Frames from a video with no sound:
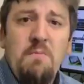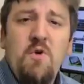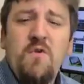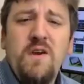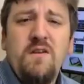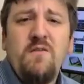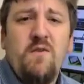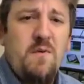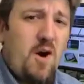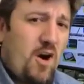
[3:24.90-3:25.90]
Moving
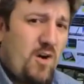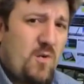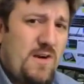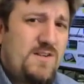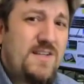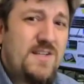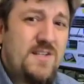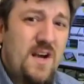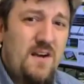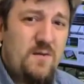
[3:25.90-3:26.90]
from hardware to
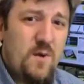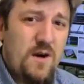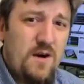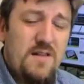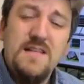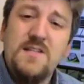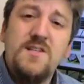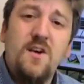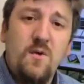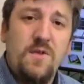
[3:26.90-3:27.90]
software, let's
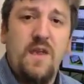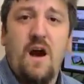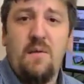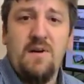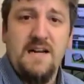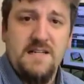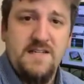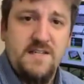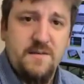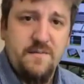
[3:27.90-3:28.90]
start with the operating
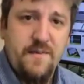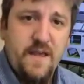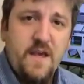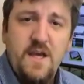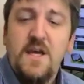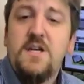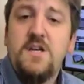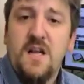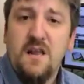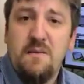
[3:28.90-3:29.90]
system.
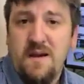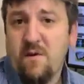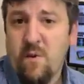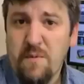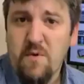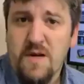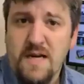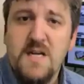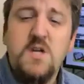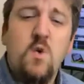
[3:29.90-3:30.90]
Jelly Bean, we
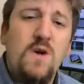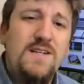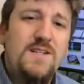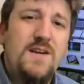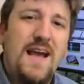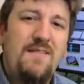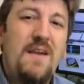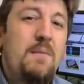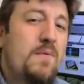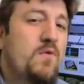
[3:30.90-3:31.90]
predict, is going to
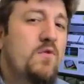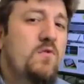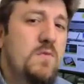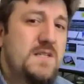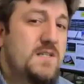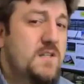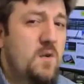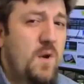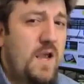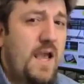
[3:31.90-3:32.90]
have improvements to
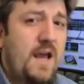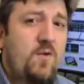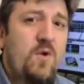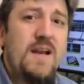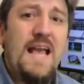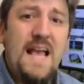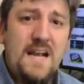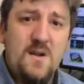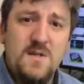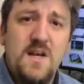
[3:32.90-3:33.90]
the way Android
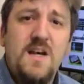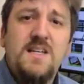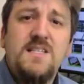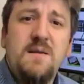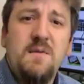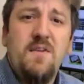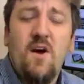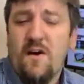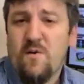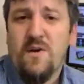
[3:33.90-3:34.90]
handles some of the
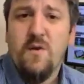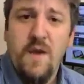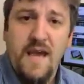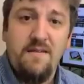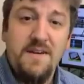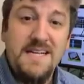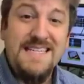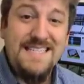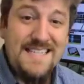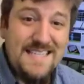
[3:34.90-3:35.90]
hardware that we have in
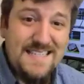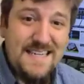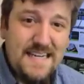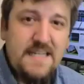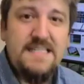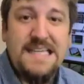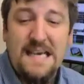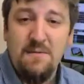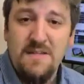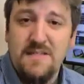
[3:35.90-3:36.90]
existing
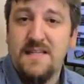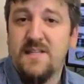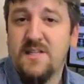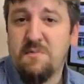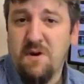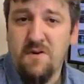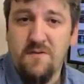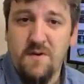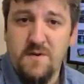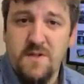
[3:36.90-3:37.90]
tablets and
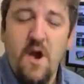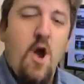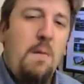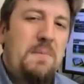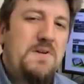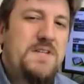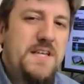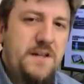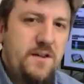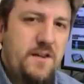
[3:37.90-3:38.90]
smartphones,
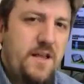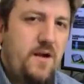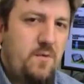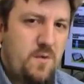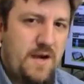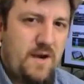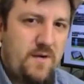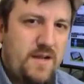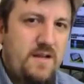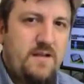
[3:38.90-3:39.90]
particularly
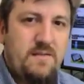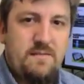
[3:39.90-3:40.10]
around